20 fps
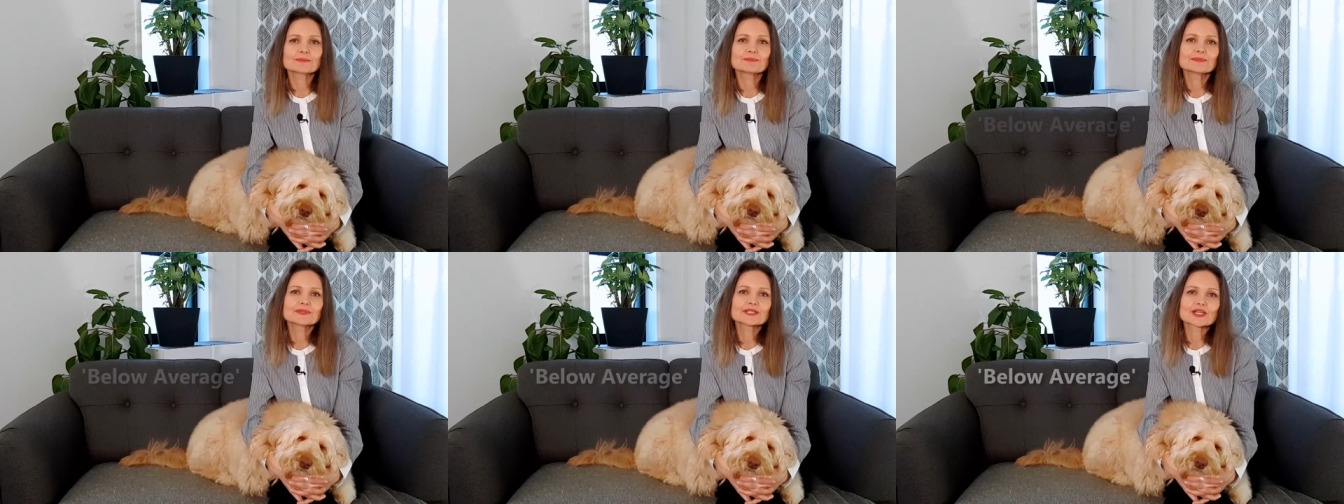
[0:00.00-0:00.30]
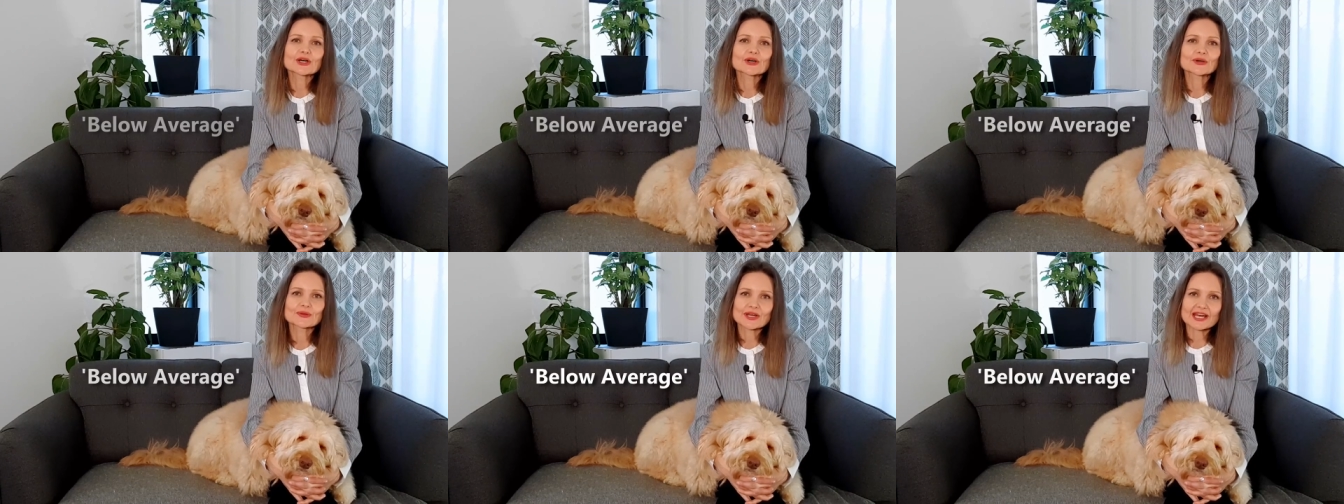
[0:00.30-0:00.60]

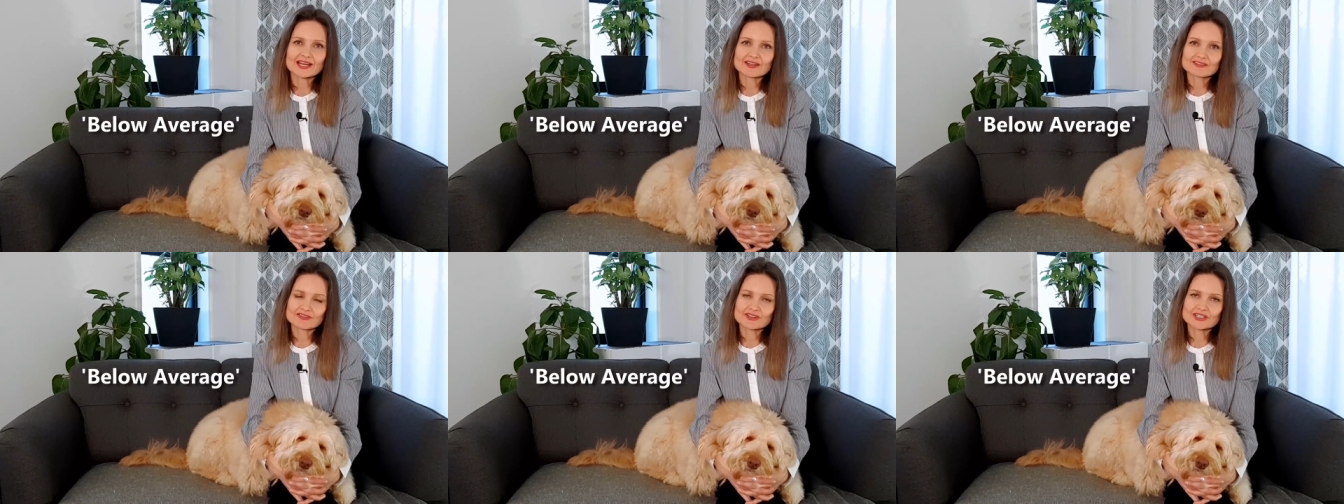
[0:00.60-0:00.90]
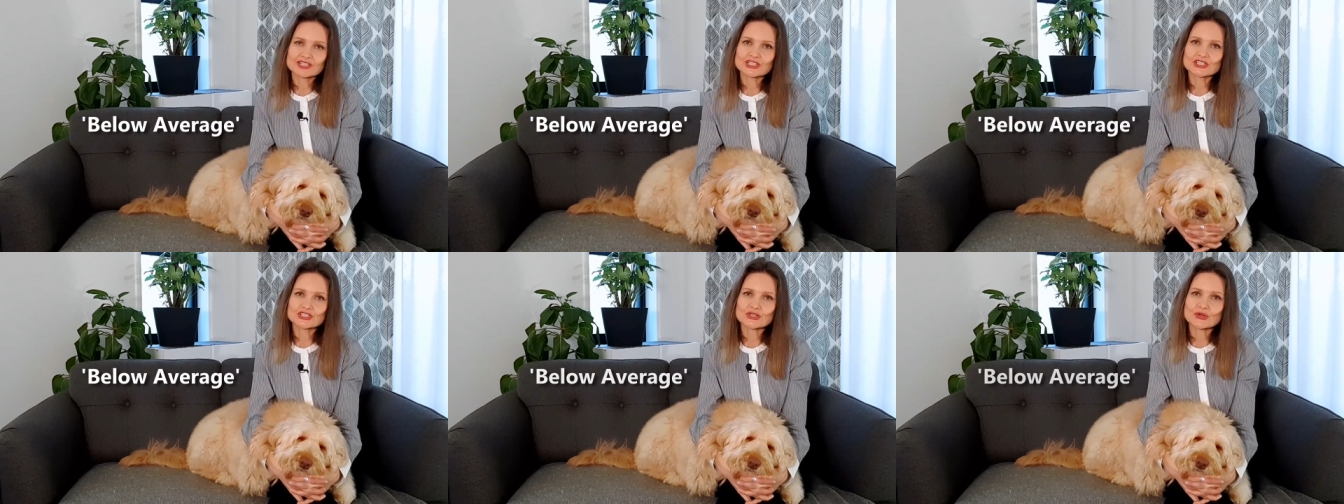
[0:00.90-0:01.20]
below
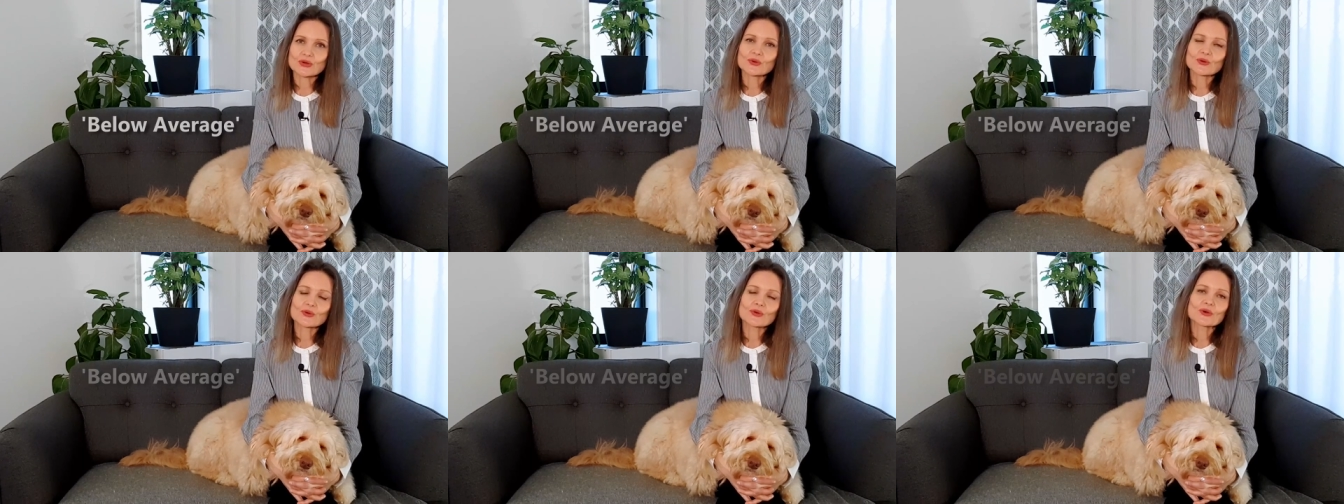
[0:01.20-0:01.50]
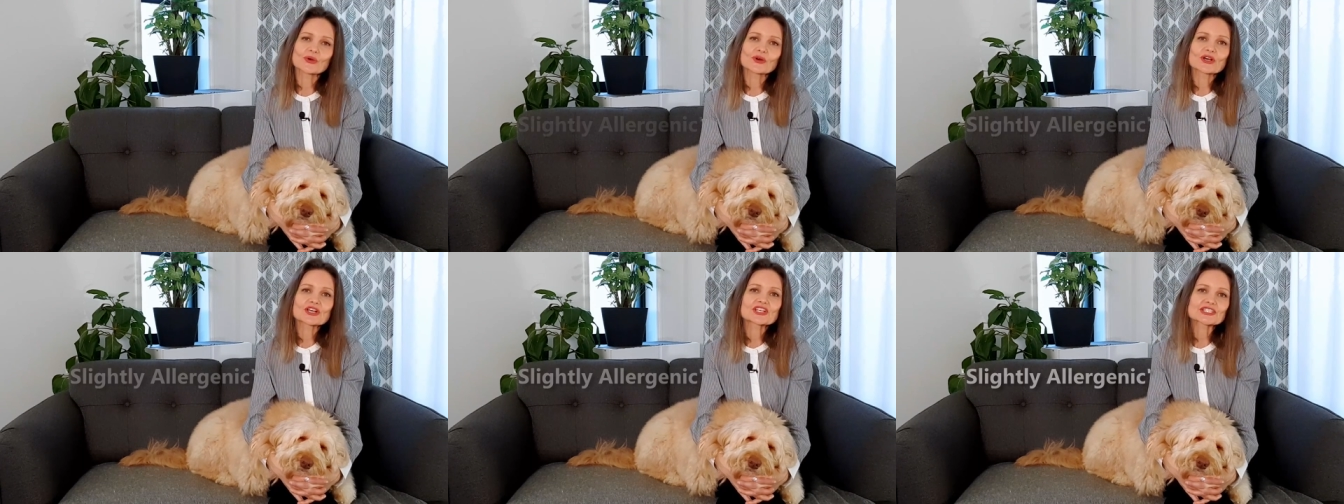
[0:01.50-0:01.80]
average
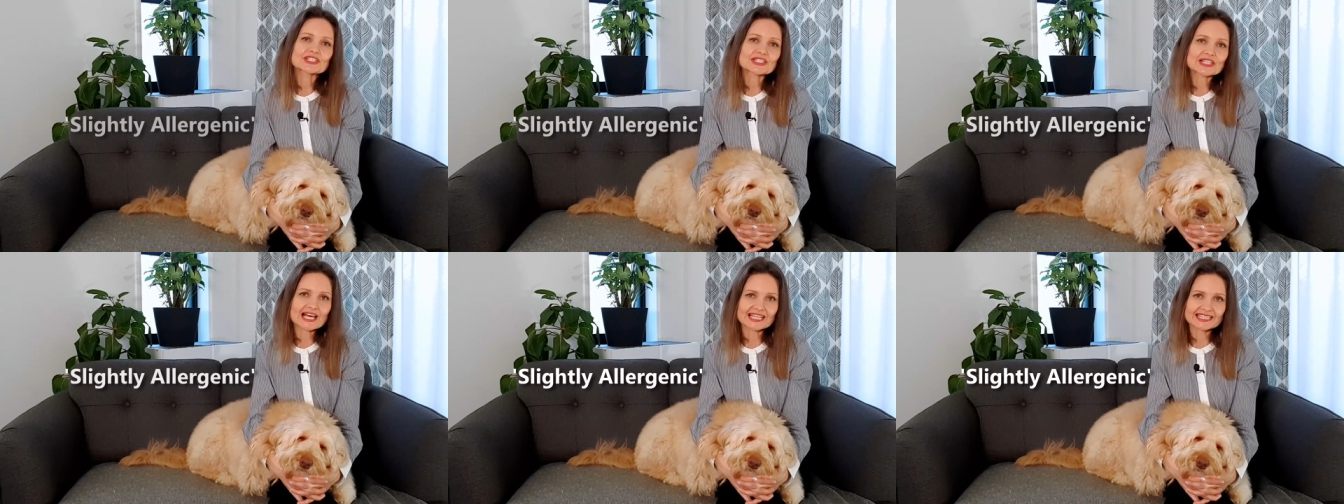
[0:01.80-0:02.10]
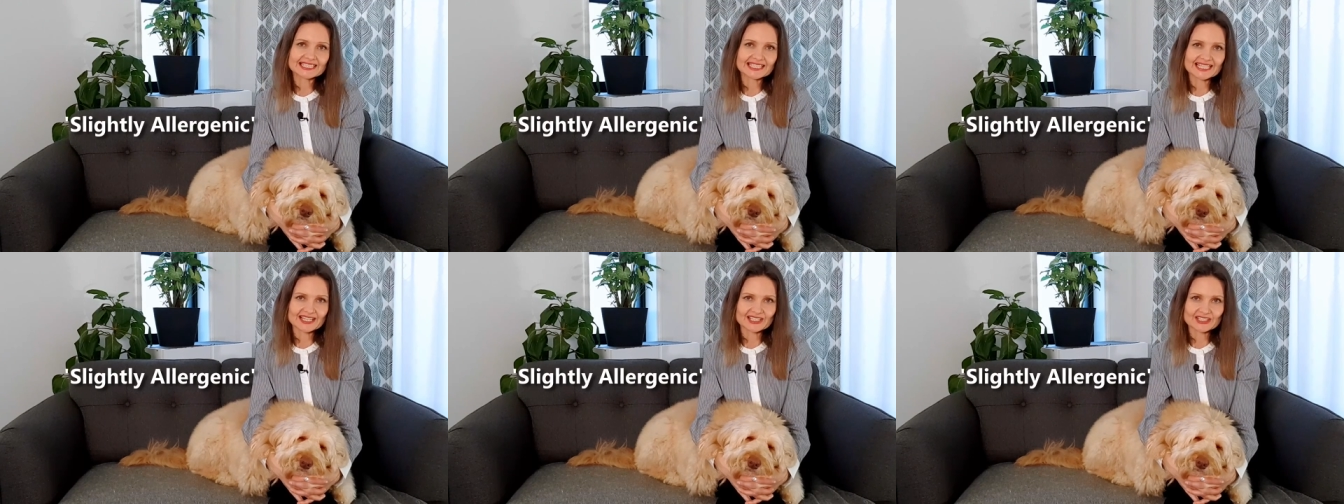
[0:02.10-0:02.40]
or
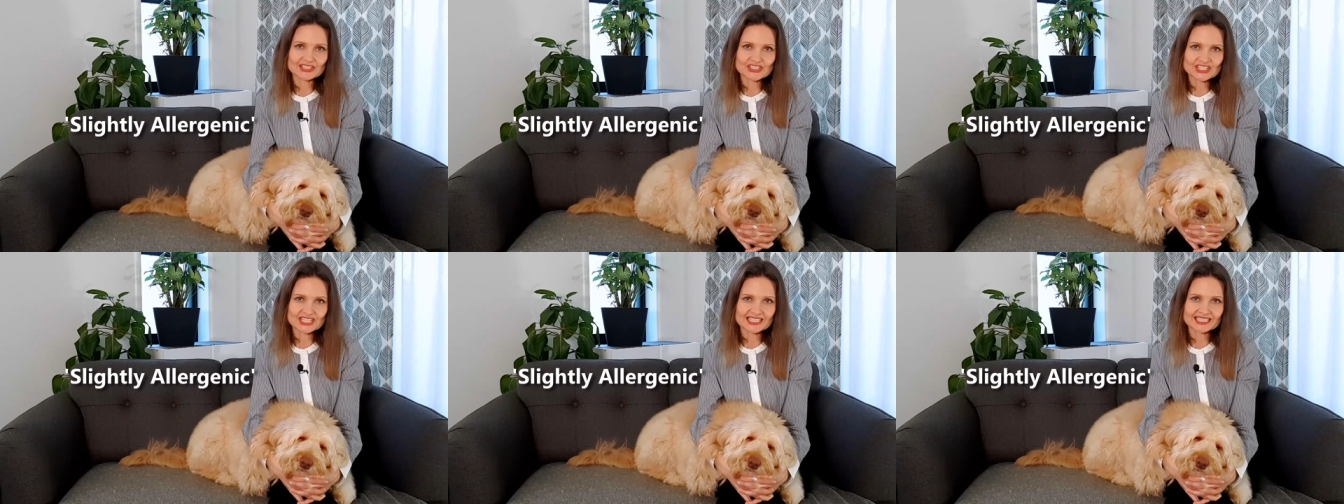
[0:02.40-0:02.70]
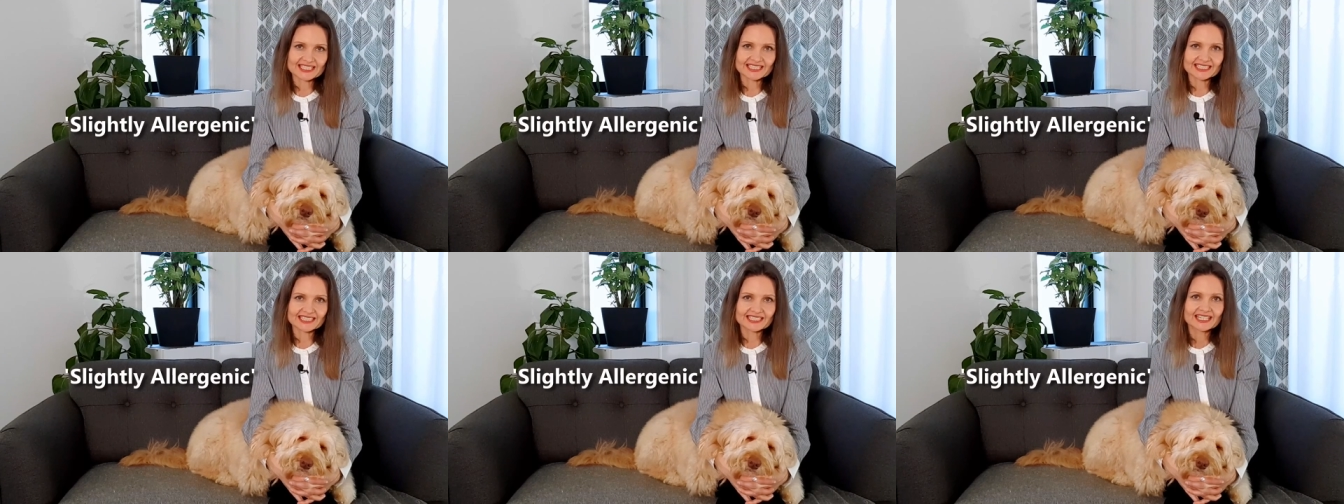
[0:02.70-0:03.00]
slightly
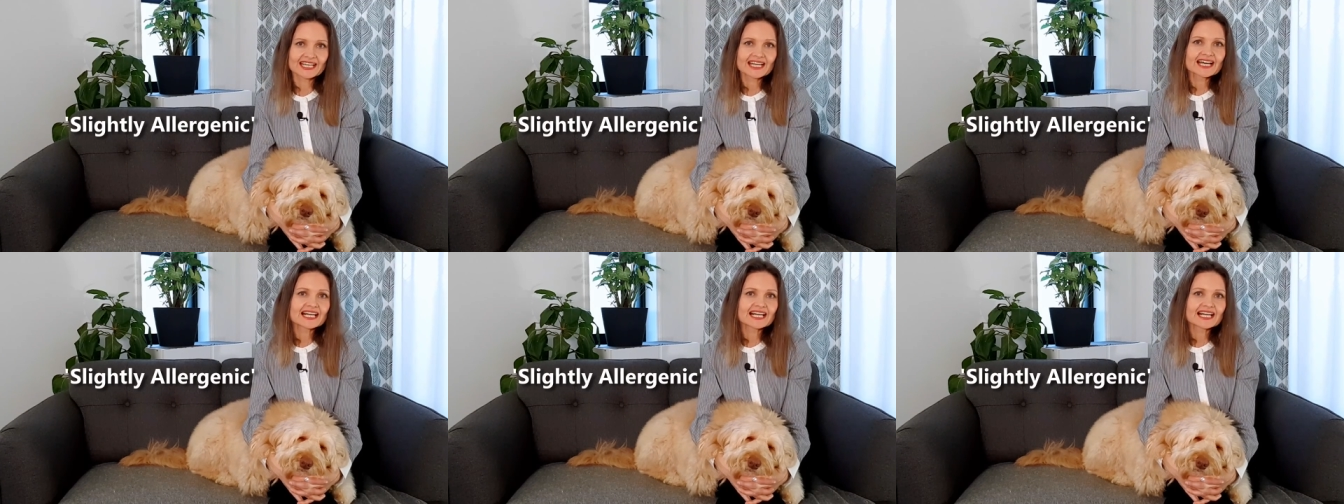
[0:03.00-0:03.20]
allergenic,